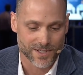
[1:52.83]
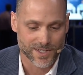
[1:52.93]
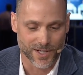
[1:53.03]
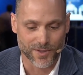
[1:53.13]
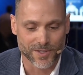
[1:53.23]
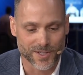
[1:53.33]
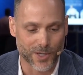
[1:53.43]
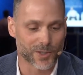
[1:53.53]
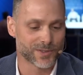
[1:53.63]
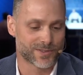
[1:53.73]
you know, the the
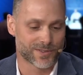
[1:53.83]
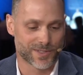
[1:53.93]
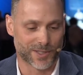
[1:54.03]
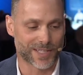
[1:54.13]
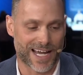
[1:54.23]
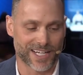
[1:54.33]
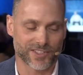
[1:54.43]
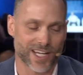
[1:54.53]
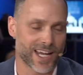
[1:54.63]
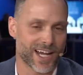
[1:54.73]
old the old
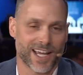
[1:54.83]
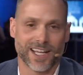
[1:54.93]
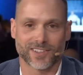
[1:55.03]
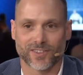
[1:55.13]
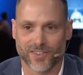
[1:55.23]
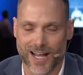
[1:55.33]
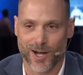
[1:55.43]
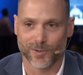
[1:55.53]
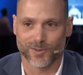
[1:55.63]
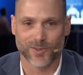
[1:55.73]
adage. I hate I hate to
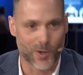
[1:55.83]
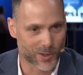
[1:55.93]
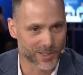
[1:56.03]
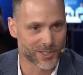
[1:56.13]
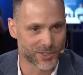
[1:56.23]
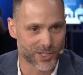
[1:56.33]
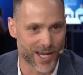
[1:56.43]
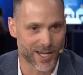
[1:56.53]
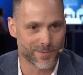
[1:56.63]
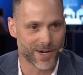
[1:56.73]
sound so
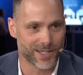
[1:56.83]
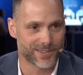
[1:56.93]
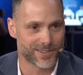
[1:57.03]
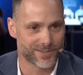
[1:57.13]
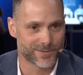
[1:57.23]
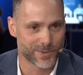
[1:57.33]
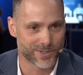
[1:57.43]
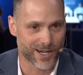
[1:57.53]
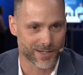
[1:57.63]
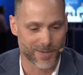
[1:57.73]
cliche, but you, we
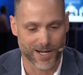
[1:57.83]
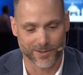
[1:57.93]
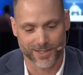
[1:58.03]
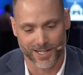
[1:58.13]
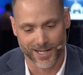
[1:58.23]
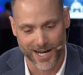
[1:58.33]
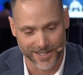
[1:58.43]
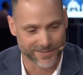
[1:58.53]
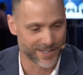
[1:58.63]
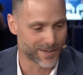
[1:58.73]
talk about uh,
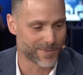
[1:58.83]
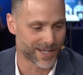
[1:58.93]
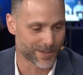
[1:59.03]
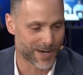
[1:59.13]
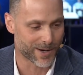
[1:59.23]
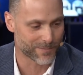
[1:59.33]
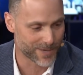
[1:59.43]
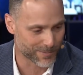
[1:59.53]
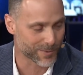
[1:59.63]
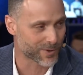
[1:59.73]
I T being about
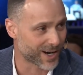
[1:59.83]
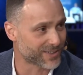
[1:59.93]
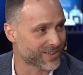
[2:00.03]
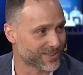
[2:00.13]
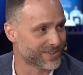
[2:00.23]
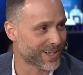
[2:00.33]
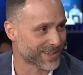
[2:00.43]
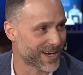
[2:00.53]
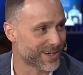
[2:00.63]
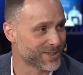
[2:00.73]
people, process, and
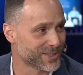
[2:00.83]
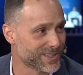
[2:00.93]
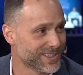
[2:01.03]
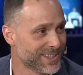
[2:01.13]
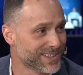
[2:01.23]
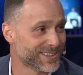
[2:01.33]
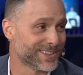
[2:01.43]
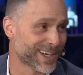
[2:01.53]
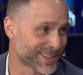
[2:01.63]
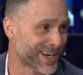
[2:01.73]
technology. The
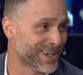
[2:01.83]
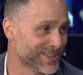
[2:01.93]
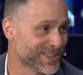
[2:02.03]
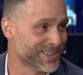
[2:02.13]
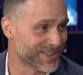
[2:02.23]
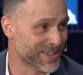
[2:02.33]
technology is the